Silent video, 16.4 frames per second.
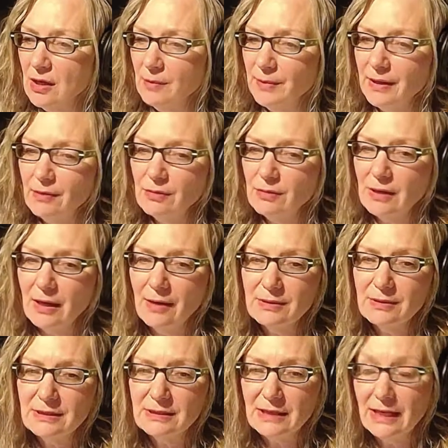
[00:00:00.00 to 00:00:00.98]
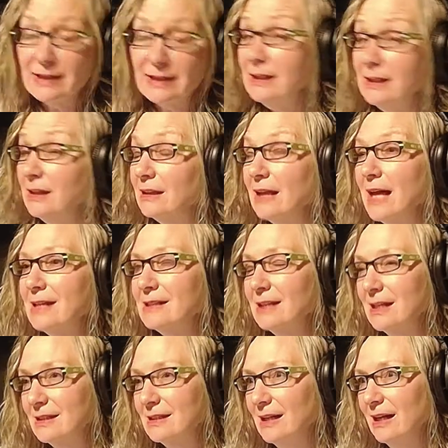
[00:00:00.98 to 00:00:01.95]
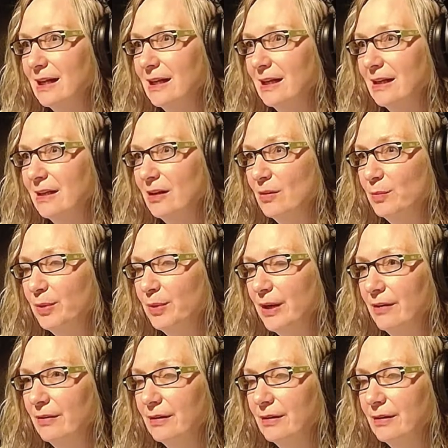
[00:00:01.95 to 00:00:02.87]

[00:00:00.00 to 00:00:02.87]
But I did a class last night in Arm Prior,